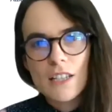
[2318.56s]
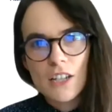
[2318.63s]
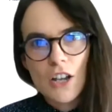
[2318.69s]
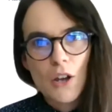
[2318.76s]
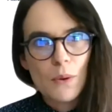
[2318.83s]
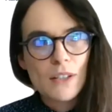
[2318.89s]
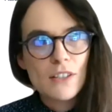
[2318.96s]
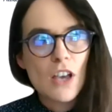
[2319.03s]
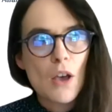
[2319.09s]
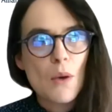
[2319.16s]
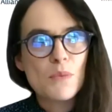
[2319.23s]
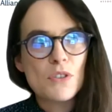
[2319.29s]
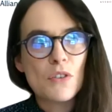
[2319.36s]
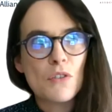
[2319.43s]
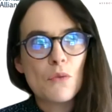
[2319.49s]
to know in
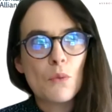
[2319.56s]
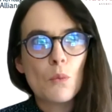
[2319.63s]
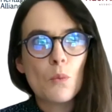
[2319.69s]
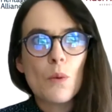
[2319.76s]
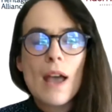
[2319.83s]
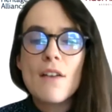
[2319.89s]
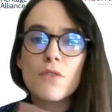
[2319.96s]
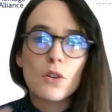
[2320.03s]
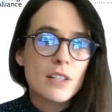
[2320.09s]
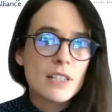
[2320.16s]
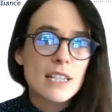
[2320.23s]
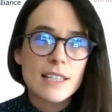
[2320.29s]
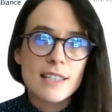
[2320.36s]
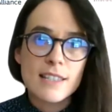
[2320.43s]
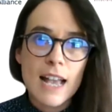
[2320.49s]
terms of where
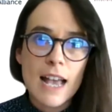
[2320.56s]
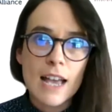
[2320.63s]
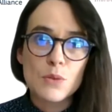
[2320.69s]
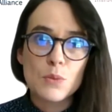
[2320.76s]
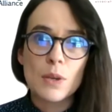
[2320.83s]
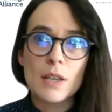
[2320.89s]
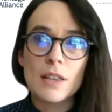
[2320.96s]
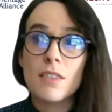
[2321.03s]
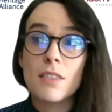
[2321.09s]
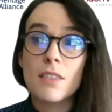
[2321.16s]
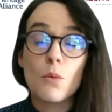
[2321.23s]
volunteers stand with